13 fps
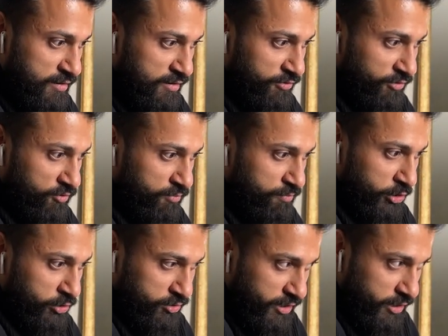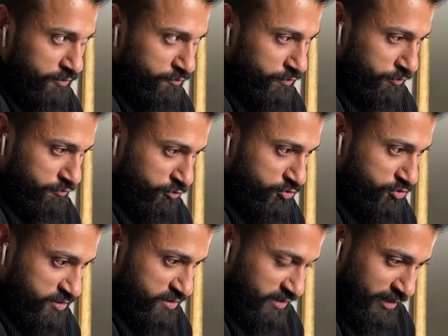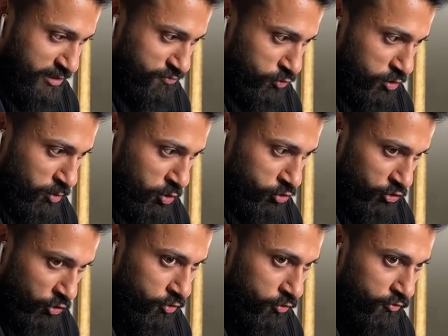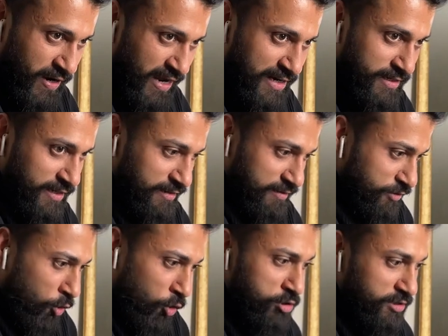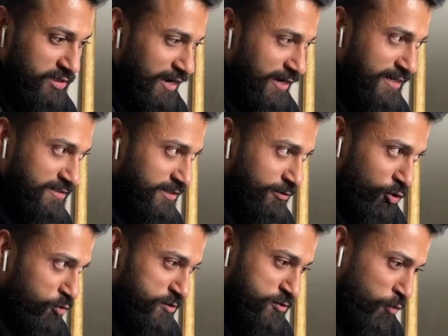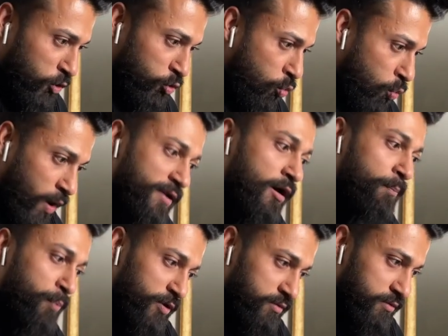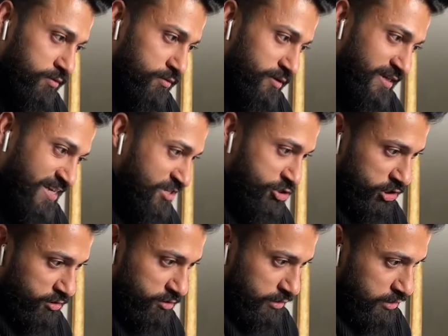you know because if if you're just graceful about your own reality all the guys they always want to one up each other